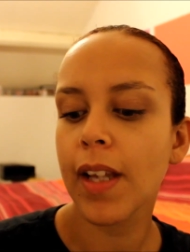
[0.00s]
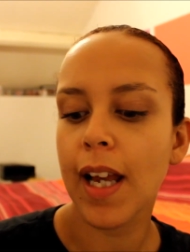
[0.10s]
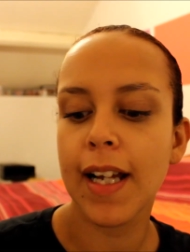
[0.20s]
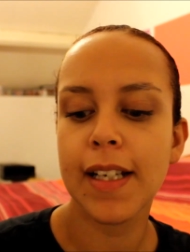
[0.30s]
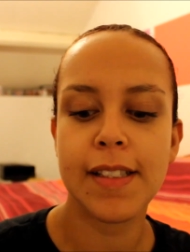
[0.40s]

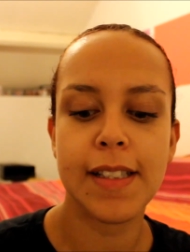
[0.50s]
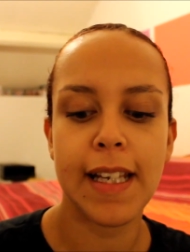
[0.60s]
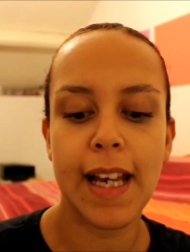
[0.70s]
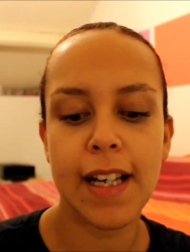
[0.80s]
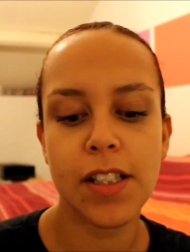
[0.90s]
and it's
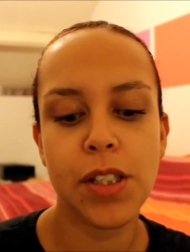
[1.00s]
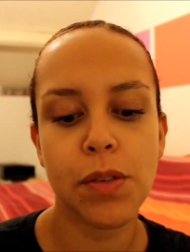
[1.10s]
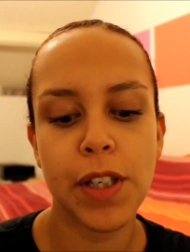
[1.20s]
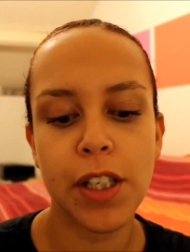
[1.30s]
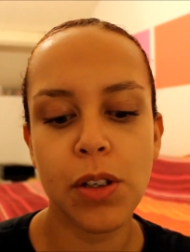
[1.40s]
the
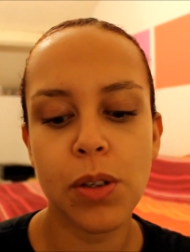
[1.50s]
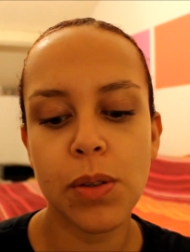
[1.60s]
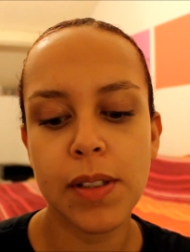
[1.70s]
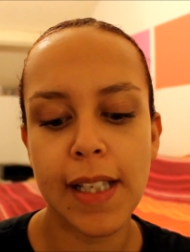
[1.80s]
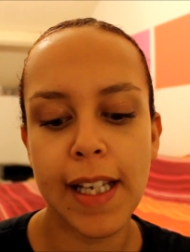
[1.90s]

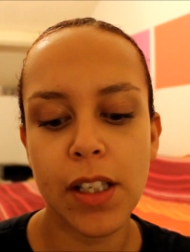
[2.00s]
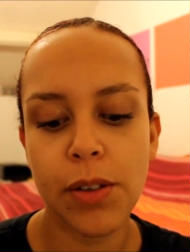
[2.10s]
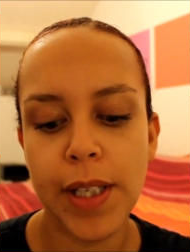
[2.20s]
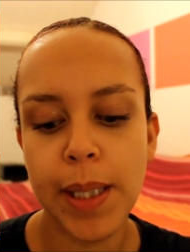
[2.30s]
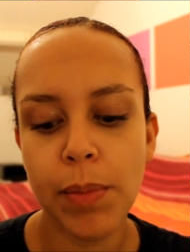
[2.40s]
anti-wrinkle day
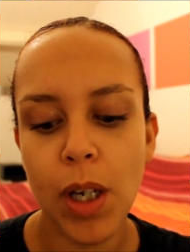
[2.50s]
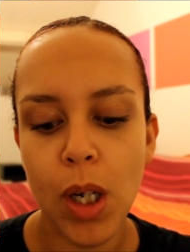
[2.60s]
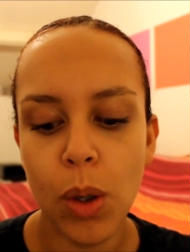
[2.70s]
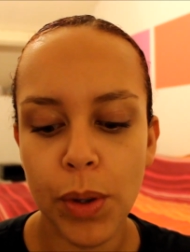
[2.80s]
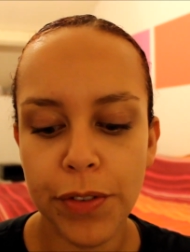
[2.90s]
cream
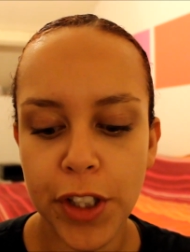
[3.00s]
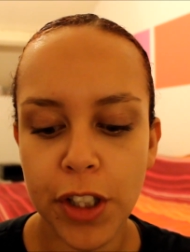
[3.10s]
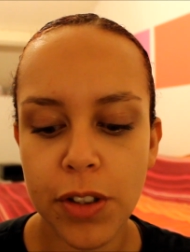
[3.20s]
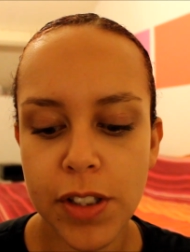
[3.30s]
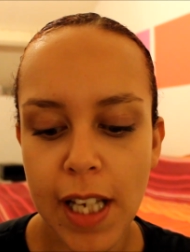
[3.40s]
with
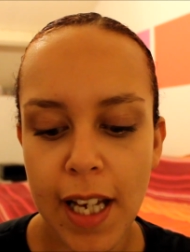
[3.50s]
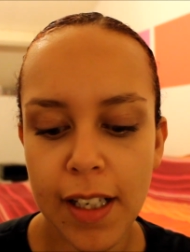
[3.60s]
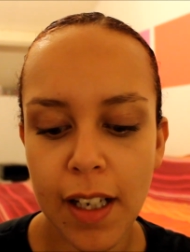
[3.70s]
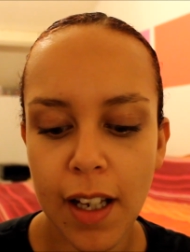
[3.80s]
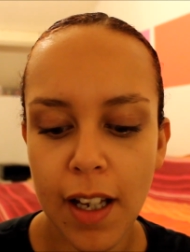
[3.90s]
Q
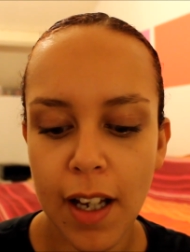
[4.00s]
ten,